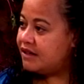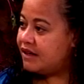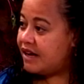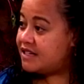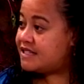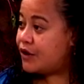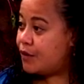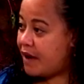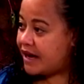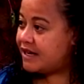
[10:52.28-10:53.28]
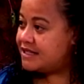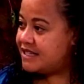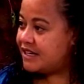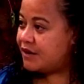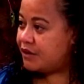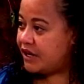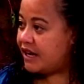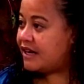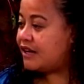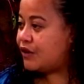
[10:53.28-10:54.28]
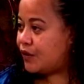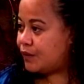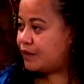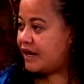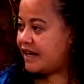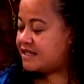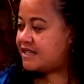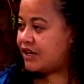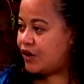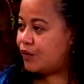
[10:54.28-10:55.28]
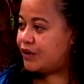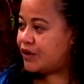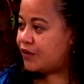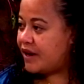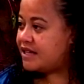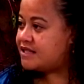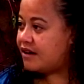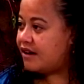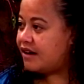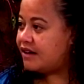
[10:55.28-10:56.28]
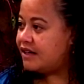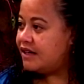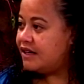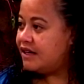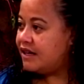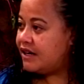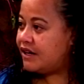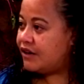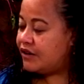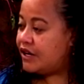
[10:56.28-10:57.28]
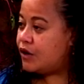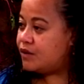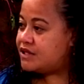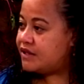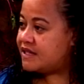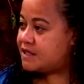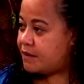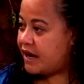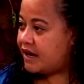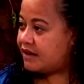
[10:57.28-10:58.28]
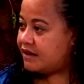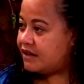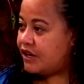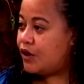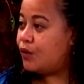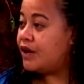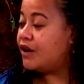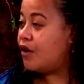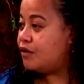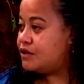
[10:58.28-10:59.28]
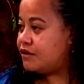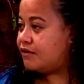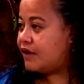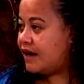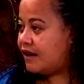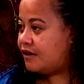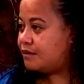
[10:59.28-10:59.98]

as they go back into the community and get their own place, they know what their rights are. They know what to expect. They know where to go to for help.